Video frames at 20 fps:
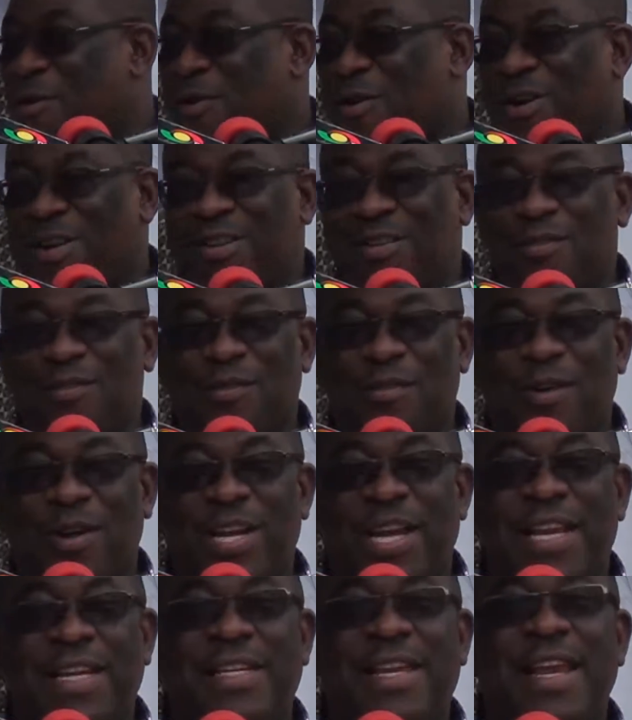on
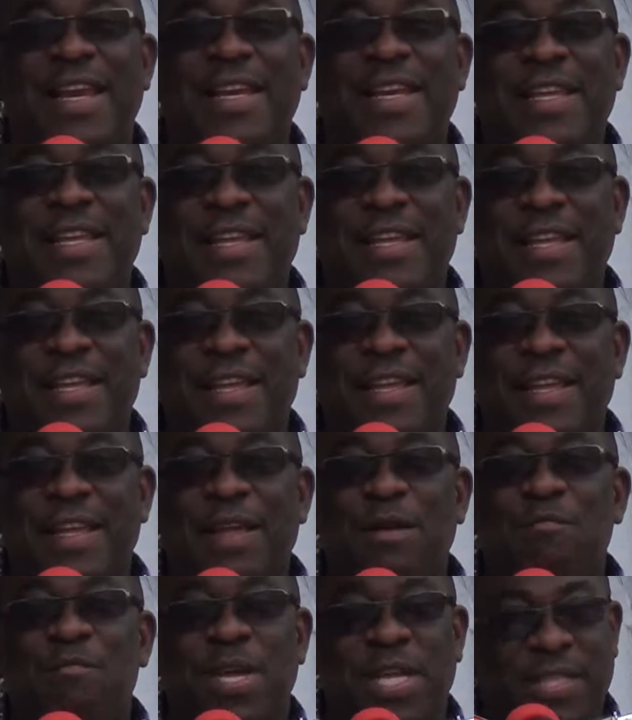a daily
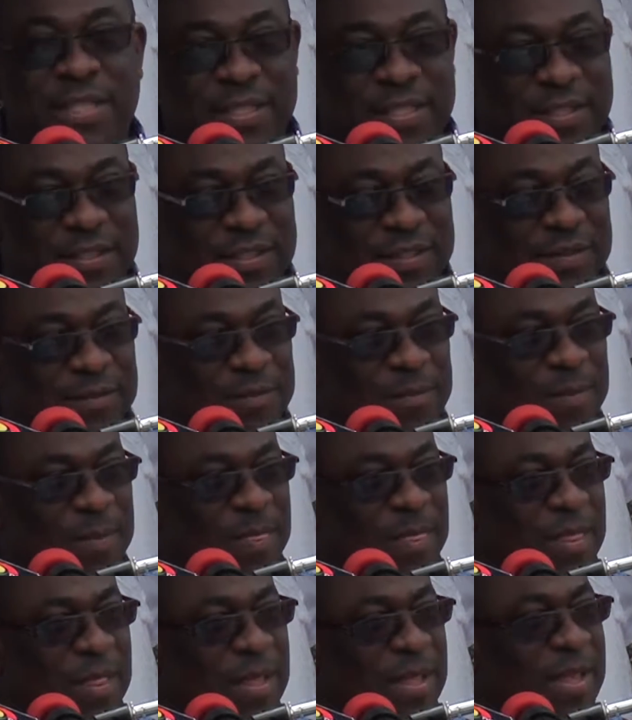basis.
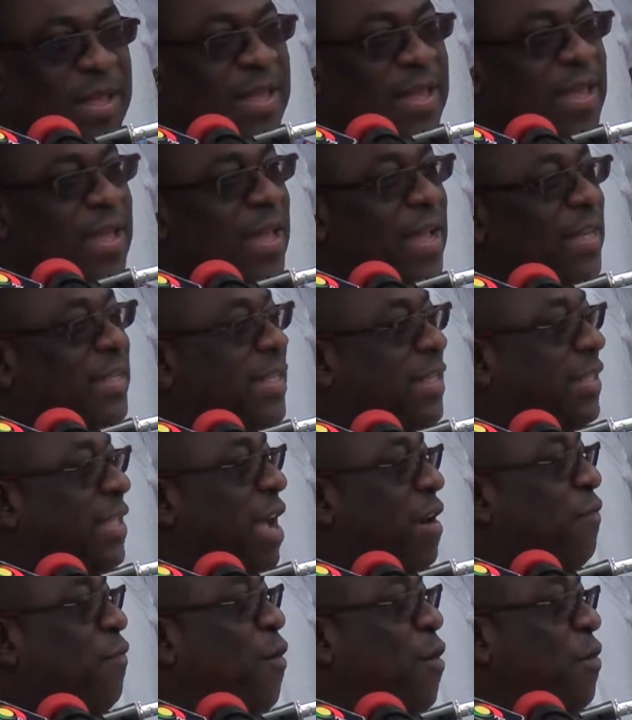It is
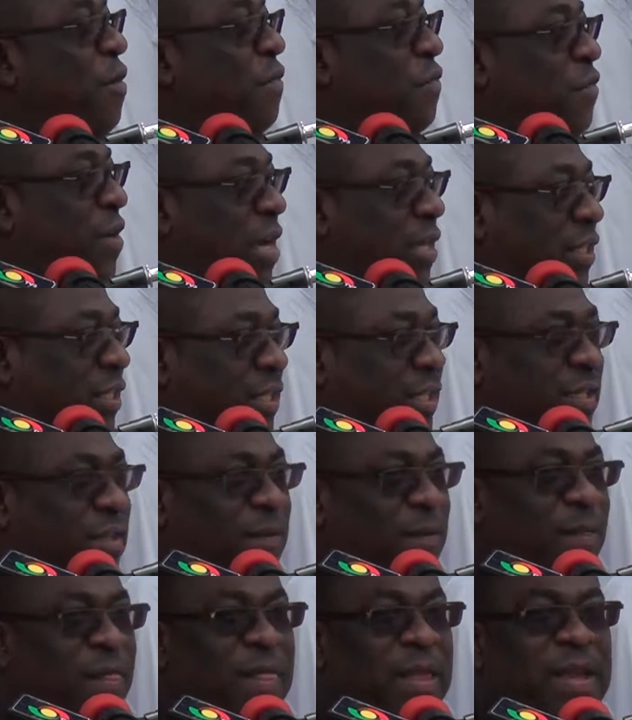therefore refreshing
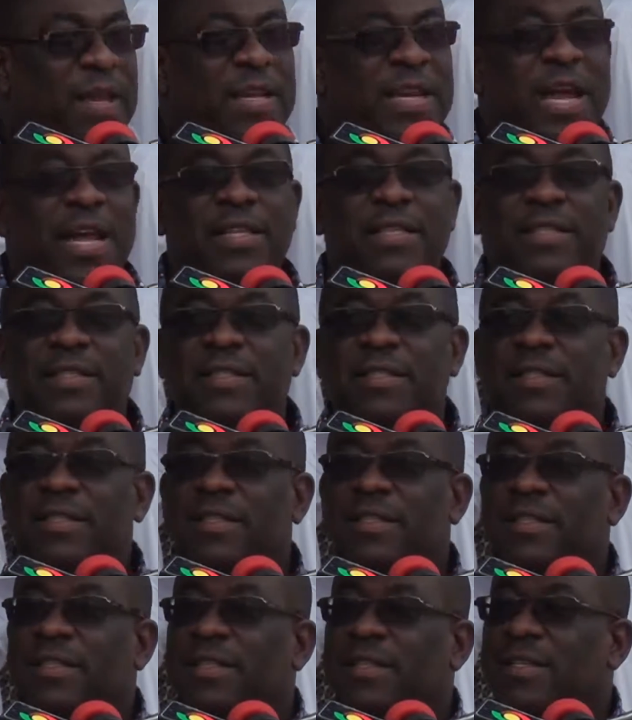that
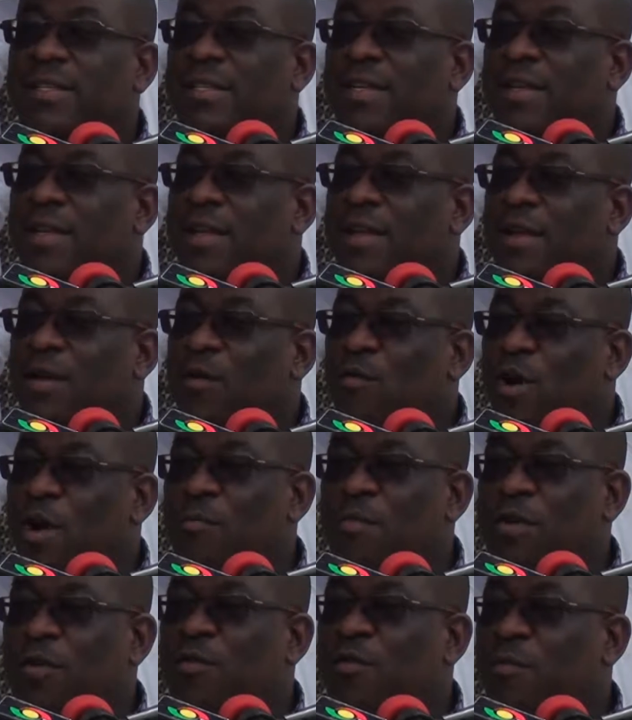
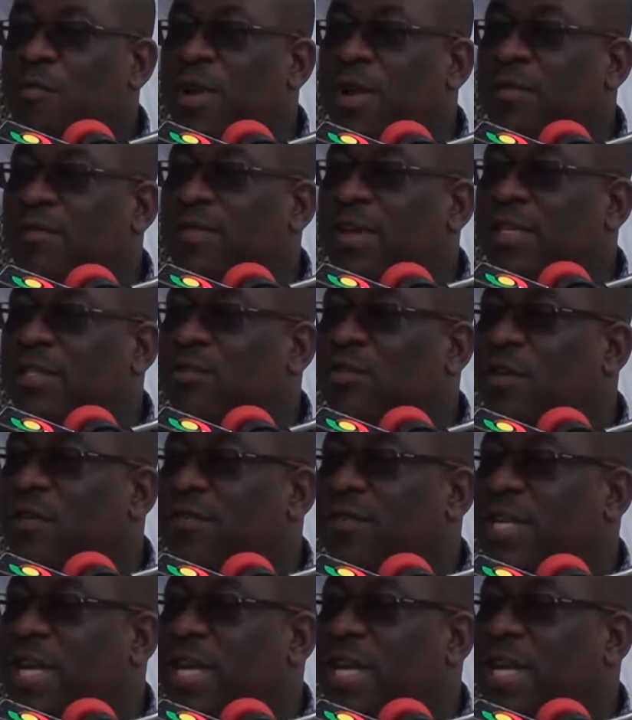Kwame Nkrumah University of